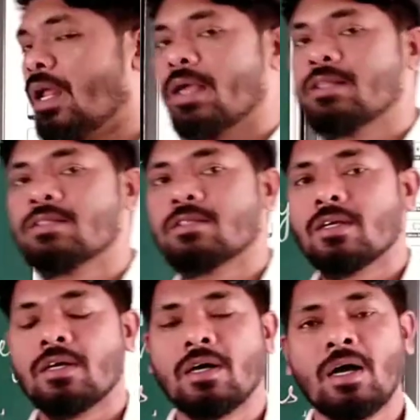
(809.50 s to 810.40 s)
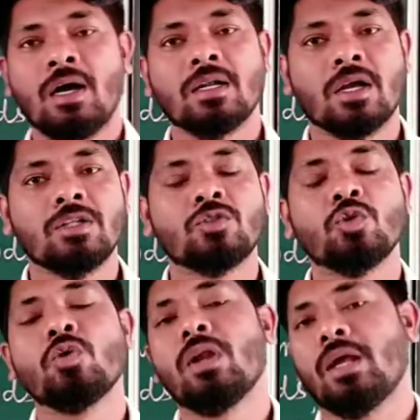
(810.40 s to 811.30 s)
lines are
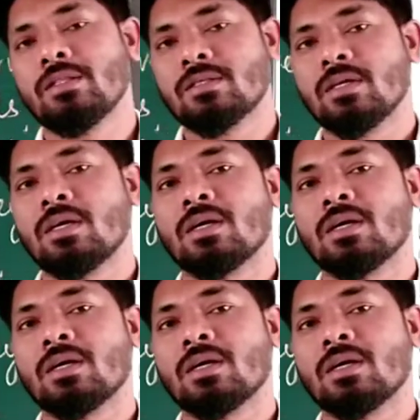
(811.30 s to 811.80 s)
contour lines.